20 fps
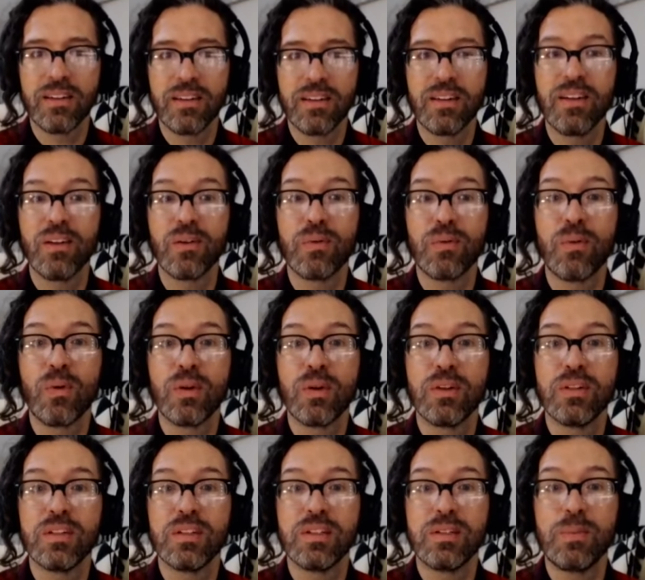Look forward
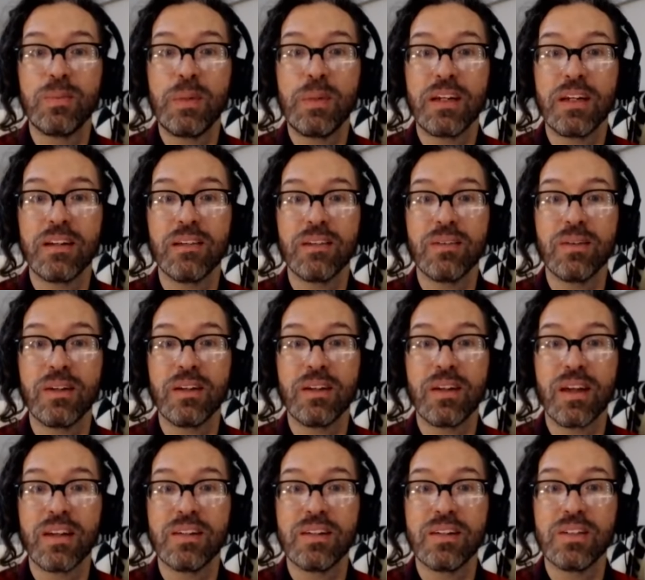to speaking to you
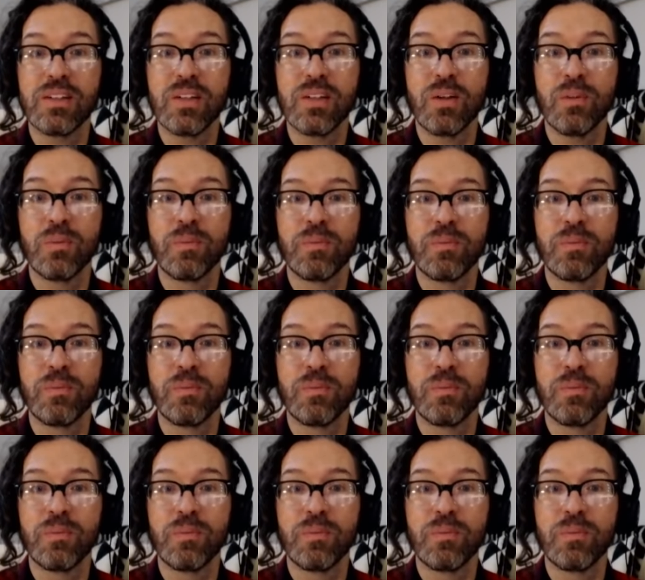again soon.